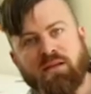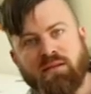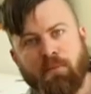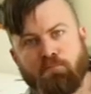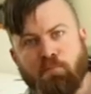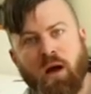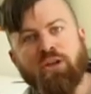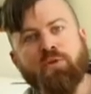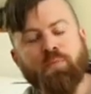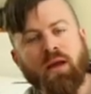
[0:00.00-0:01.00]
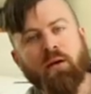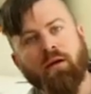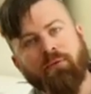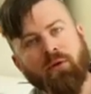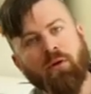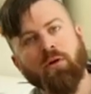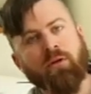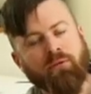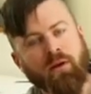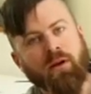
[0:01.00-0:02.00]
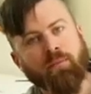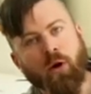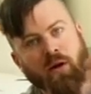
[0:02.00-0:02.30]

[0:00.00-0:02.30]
is much bigger if you learn affiliate